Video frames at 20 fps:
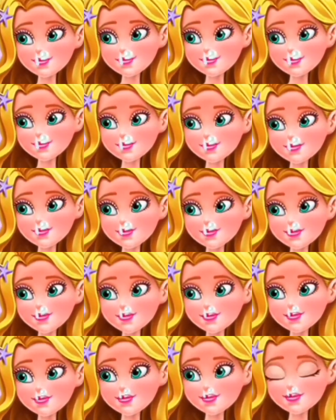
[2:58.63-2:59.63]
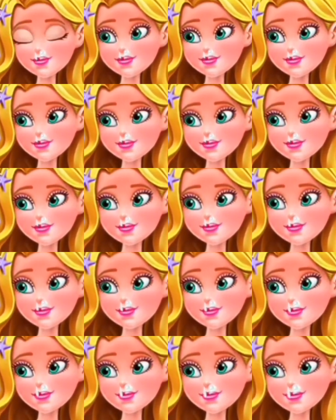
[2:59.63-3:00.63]

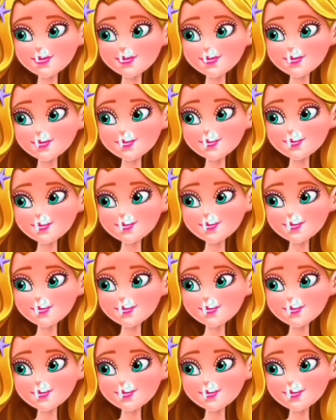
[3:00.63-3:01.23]
The person shown says nothing.